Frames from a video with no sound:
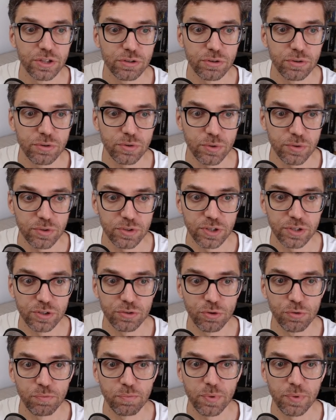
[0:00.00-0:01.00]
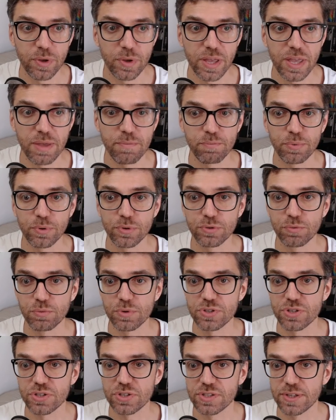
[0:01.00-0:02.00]
to the group input,
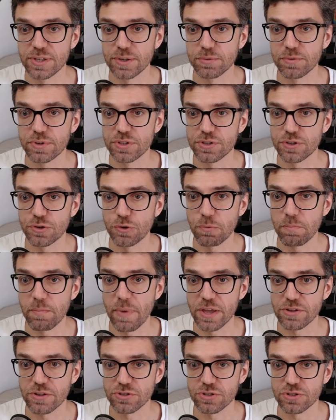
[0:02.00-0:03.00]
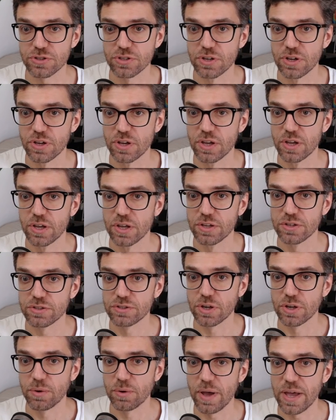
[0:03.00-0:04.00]
which is the original mesh.
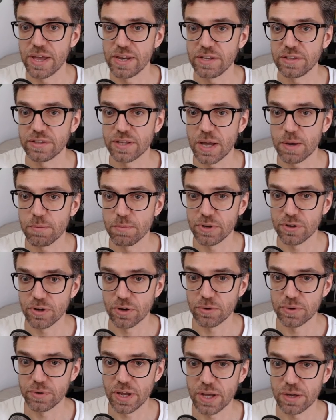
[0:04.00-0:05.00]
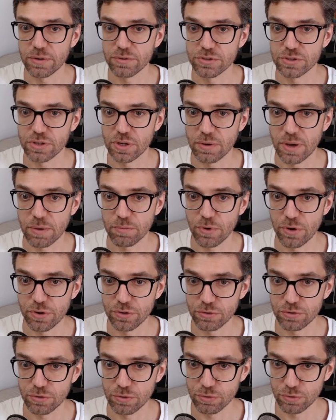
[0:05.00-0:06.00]
So anytime we go now, so I'm
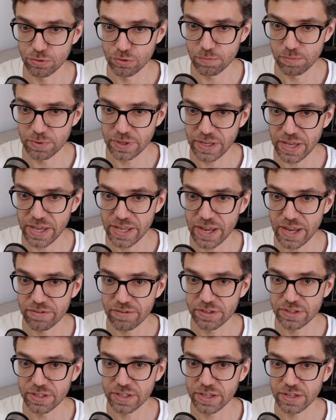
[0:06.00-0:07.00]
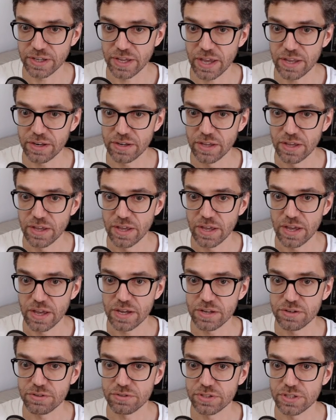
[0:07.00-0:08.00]
going to duplicate everything again,
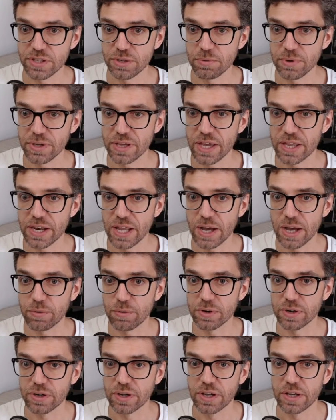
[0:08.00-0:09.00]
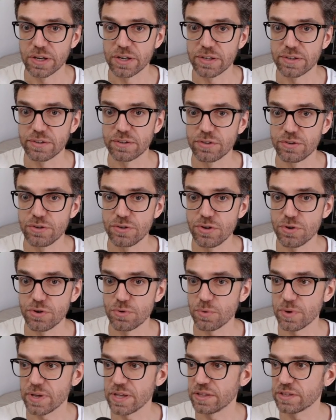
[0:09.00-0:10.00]
and you see we get our
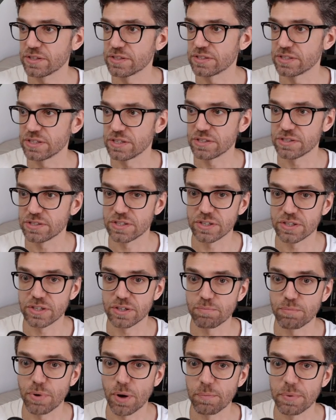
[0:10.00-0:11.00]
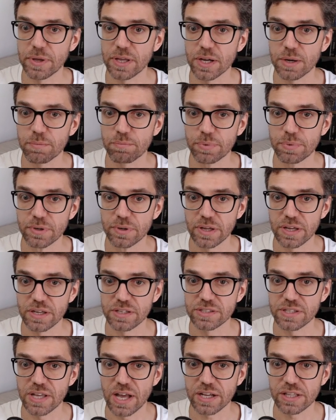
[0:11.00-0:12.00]
new indices that are popping up
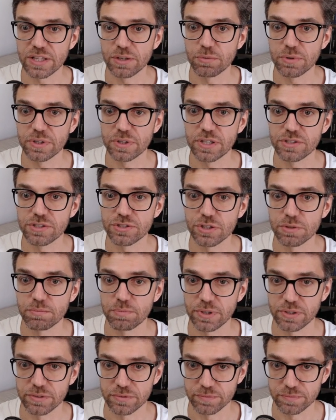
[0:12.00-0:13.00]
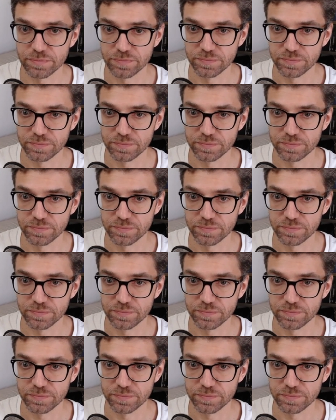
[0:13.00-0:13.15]
exactly where they should be.